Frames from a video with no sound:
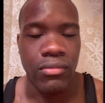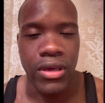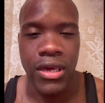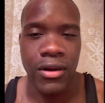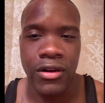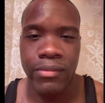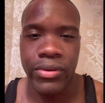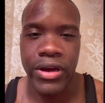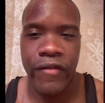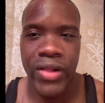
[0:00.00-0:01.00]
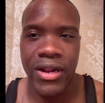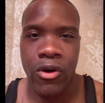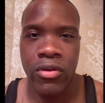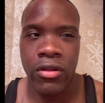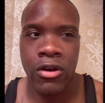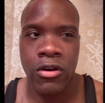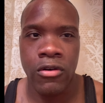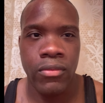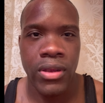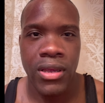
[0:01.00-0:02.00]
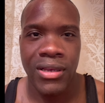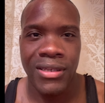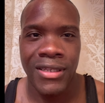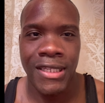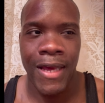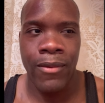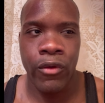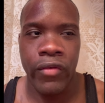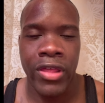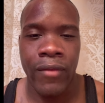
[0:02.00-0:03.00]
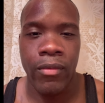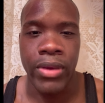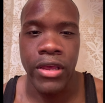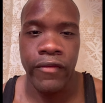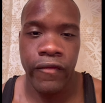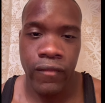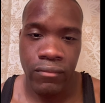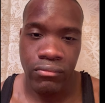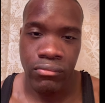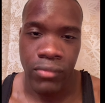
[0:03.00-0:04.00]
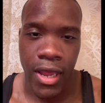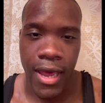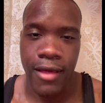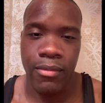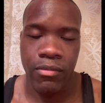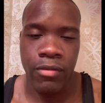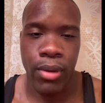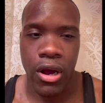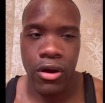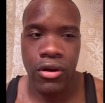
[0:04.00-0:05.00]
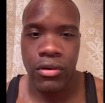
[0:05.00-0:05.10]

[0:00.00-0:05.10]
And, um, but I feel like the whole song stems over type of beef that spark